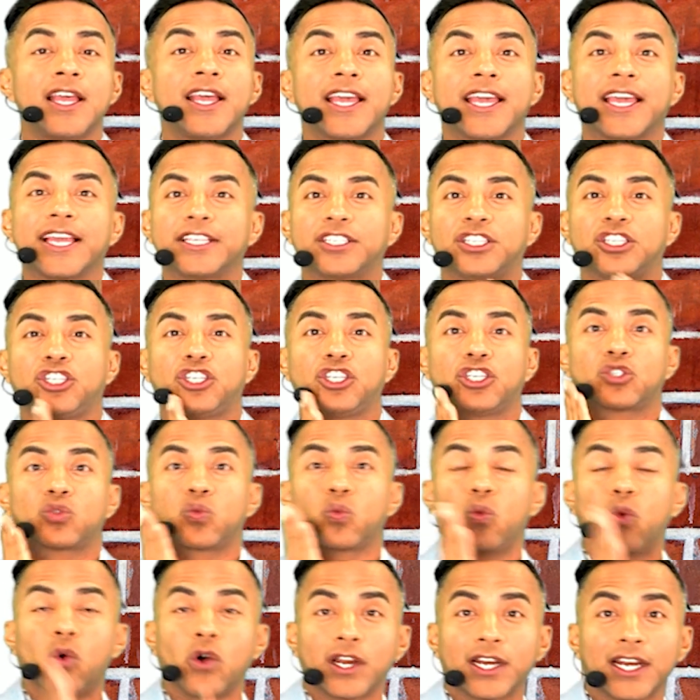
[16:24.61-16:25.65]
Is it just
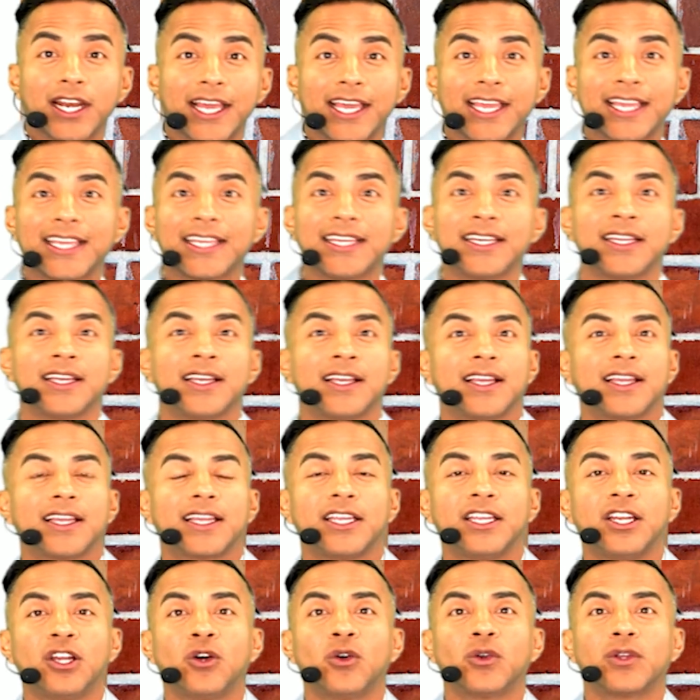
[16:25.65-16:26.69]
one lane?
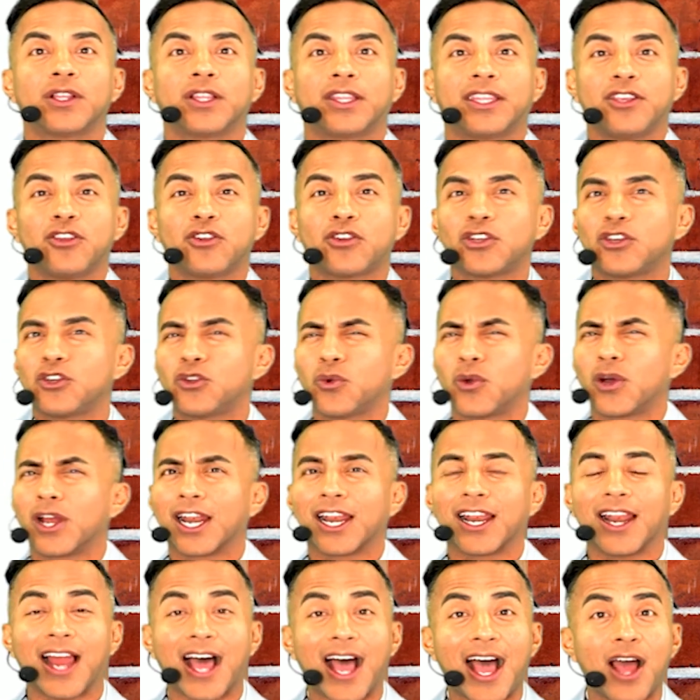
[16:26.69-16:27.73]
You can do a
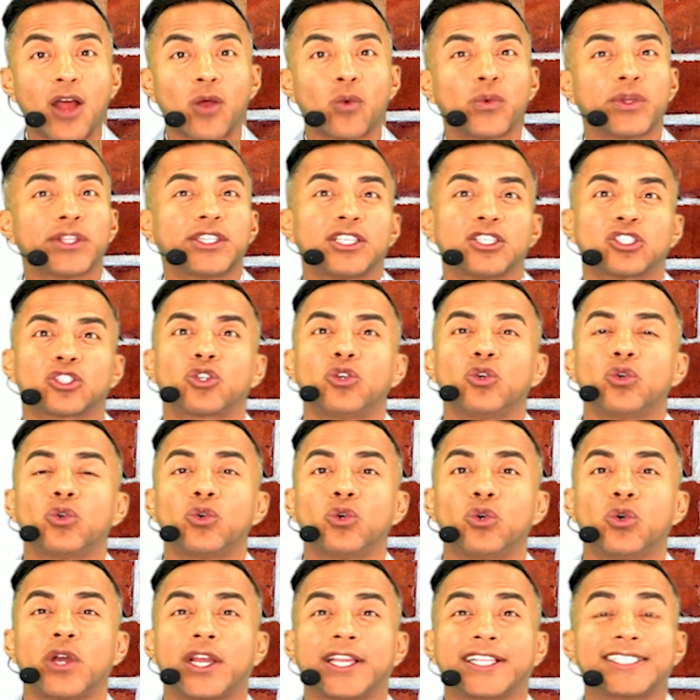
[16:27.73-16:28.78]
lot with this
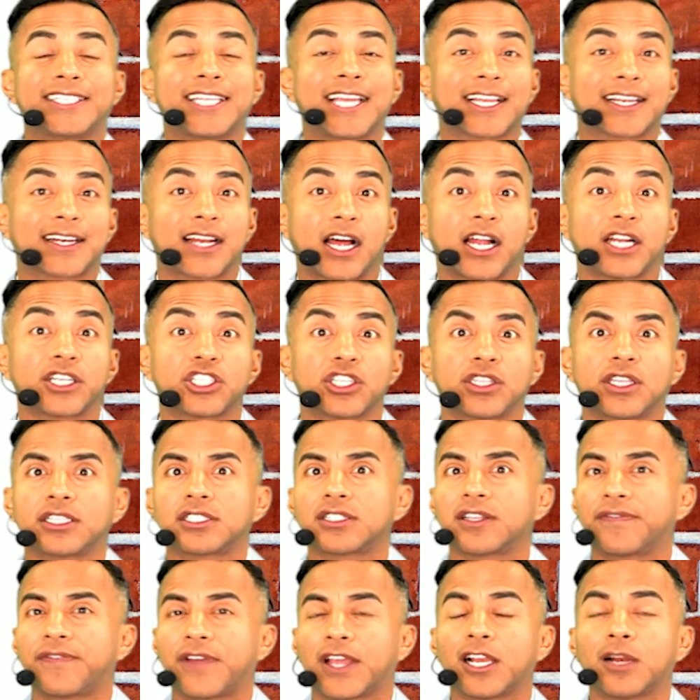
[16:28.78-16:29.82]
Google and technology that's
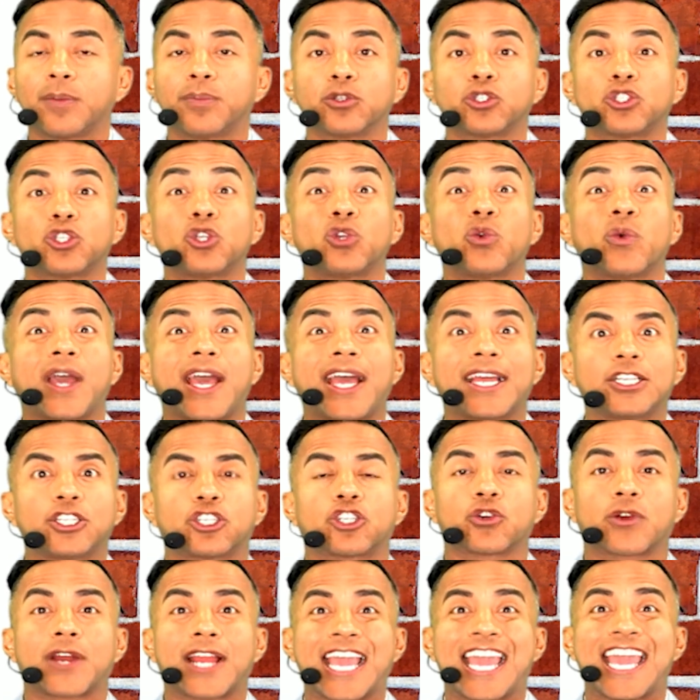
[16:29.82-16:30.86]
available to you at
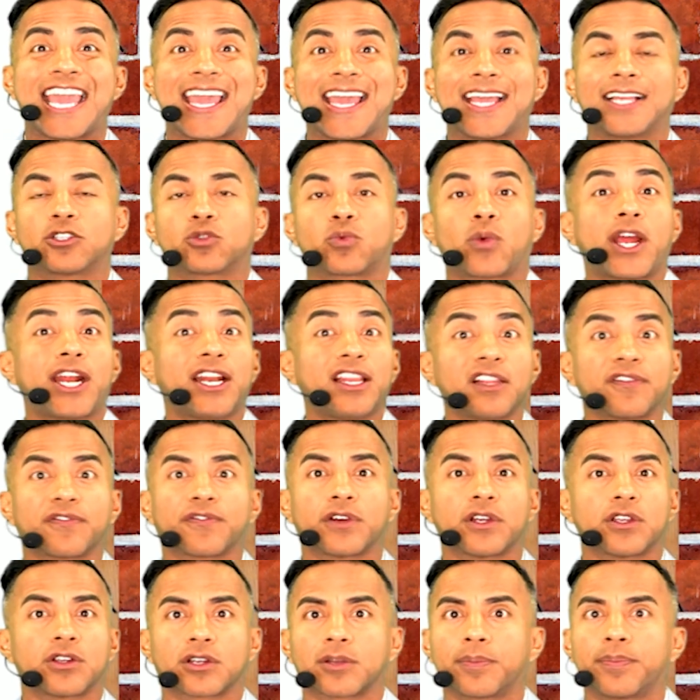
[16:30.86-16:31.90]
your hands, right in the front
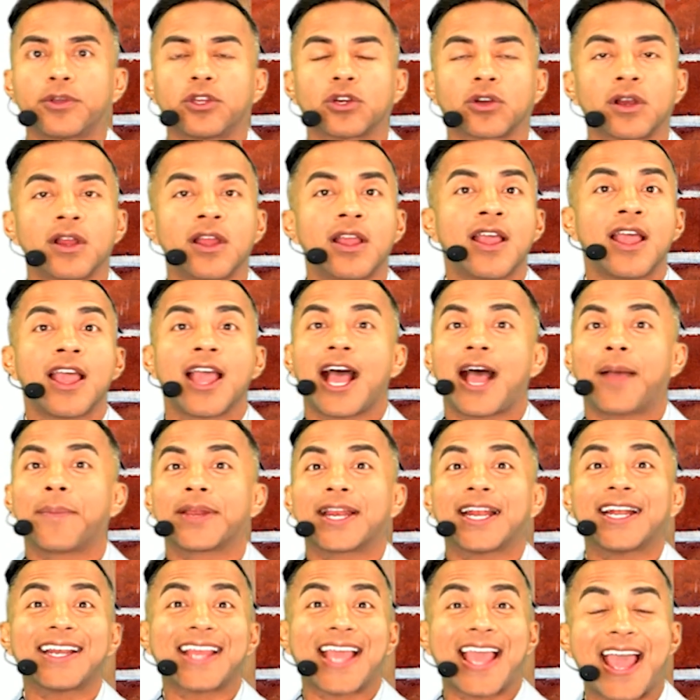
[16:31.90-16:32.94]
of your computer. I mean, I
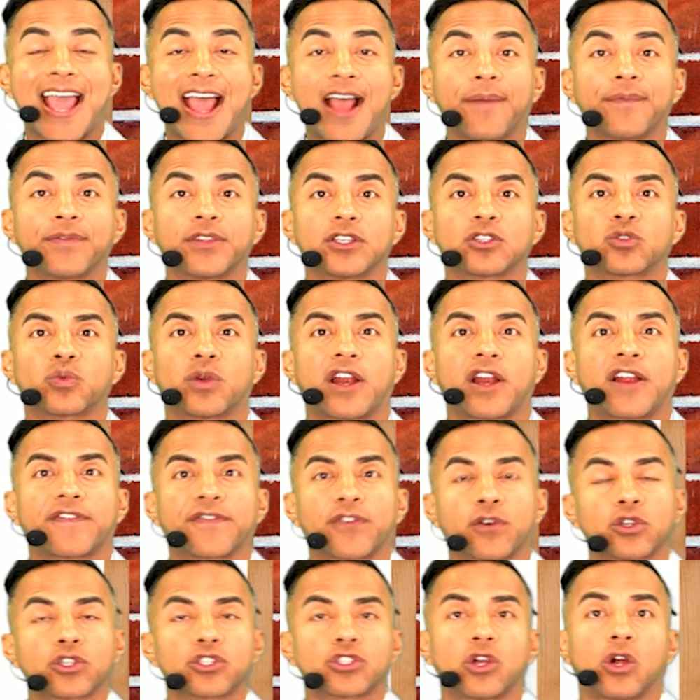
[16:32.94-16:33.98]
didn't have this when I
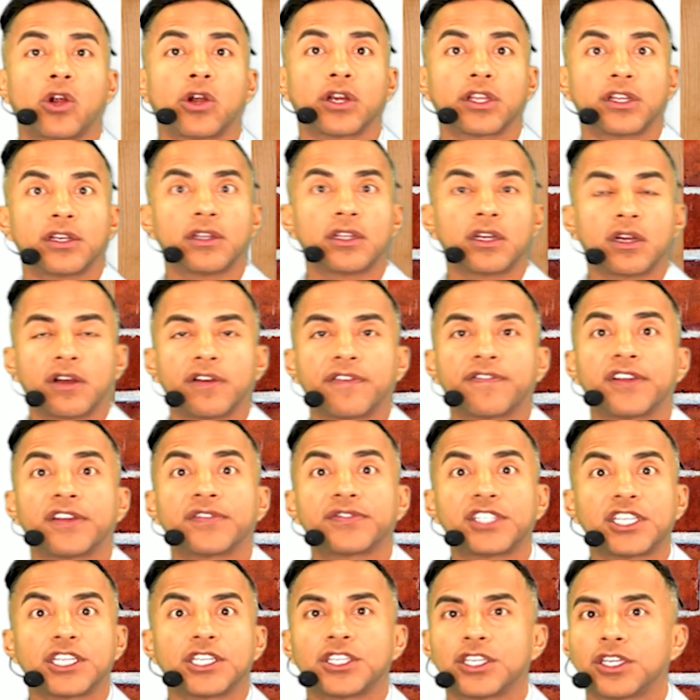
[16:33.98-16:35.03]
first started,
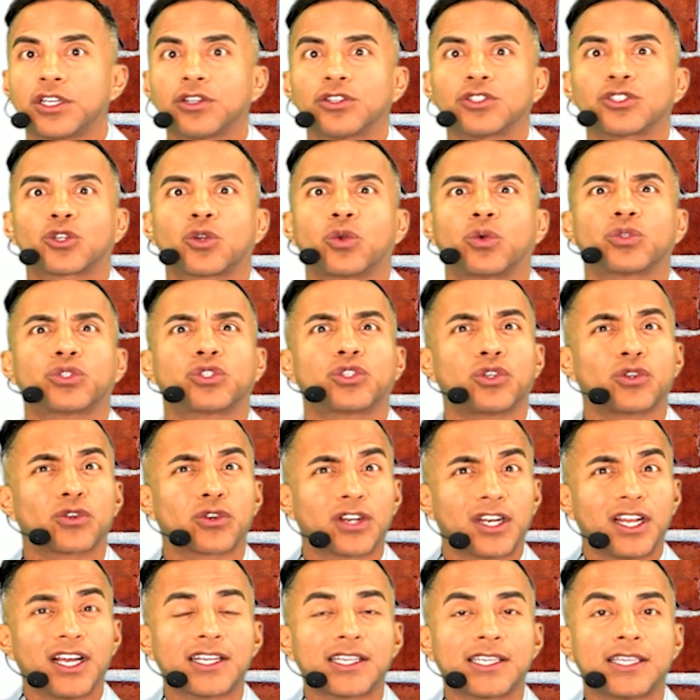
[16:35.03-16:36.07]
15 years ago. So you're
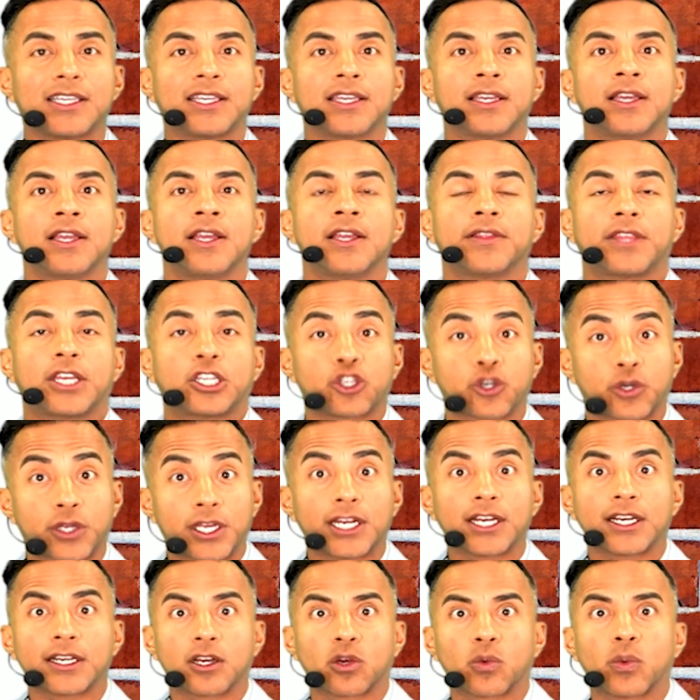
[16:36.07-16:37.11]
lucky that you're getting
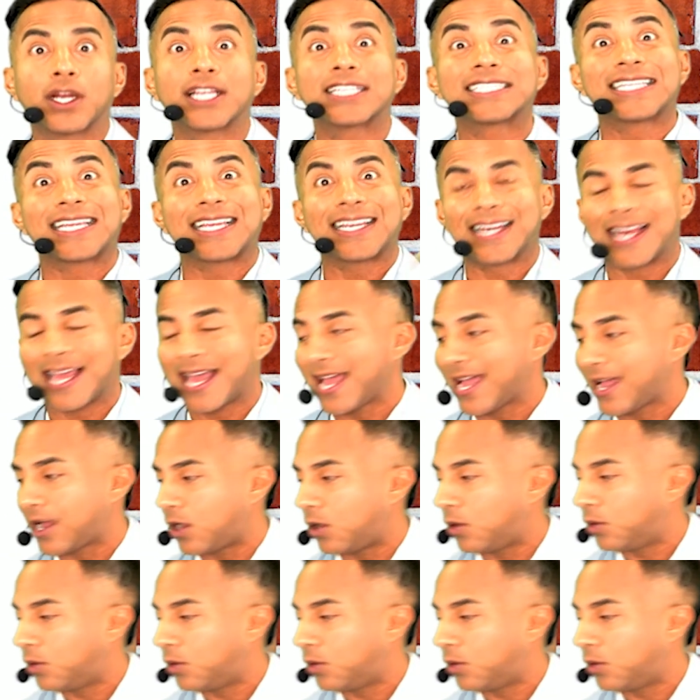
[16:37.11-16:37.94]
into real estate now.